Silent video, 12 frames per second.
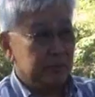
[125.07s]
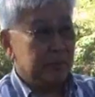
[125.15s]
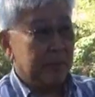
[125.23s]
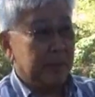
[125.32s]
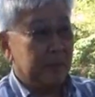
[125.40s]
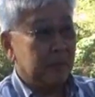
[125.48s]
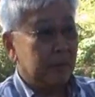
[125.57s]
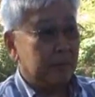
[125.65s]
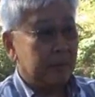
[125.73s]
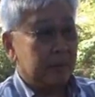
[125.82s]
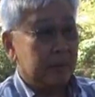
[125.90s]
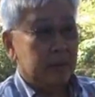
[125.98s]
to
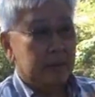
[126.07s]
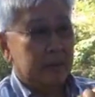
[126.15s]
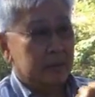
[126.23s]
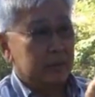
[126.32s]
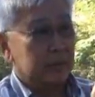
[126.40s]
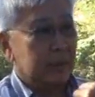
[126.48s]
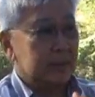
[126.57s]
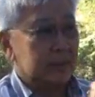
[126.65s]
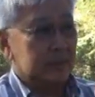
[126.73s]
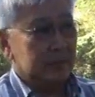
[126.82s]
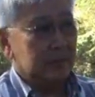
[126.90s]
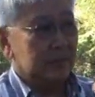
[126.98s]
Bangkok. To us,
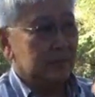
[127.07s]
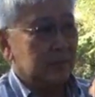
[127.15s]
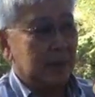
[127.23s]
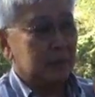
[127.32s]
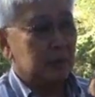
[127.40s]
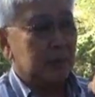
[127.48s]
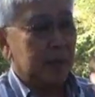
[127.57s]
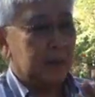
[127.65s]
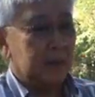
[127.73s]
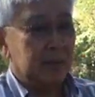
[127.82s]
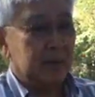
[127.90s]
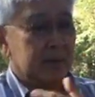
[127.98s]
back to
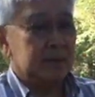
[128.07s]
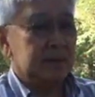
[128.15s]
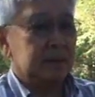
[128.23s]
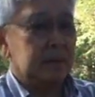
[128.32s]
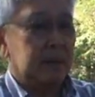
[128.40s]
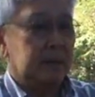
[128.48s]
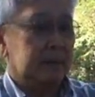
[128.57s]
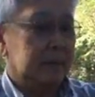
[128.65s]
Bangkok is about